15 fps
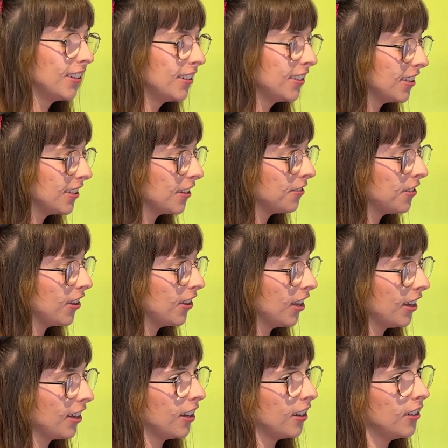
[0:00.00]
since I've done
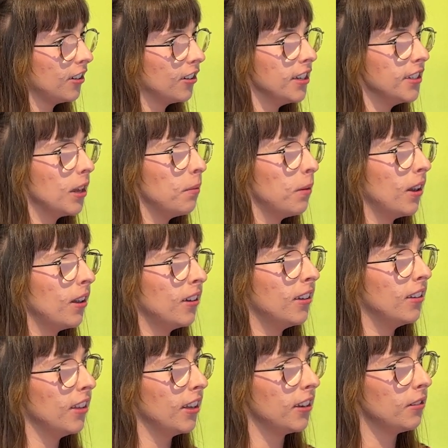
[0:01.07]
like a Grace Aberhart
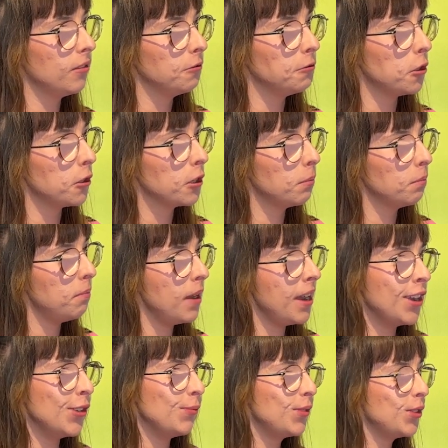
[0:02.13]
like rock
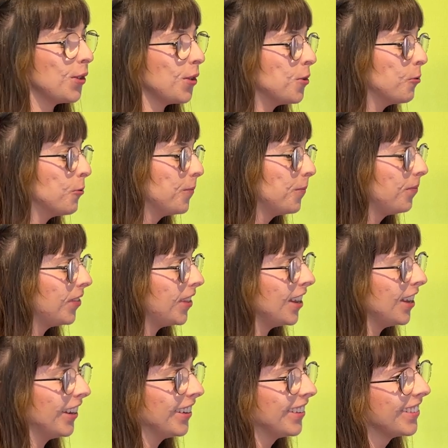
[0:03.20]
band show
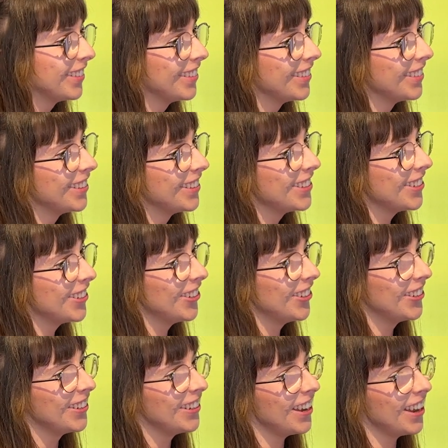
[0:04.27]
thing.
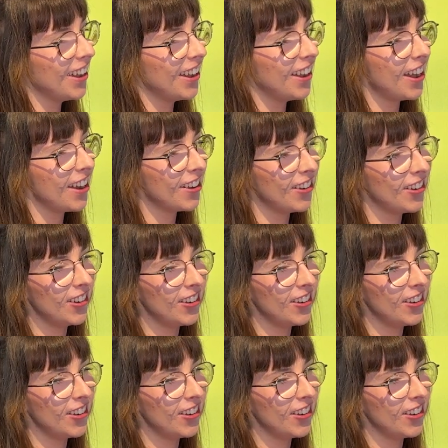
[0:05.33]
So I don't know,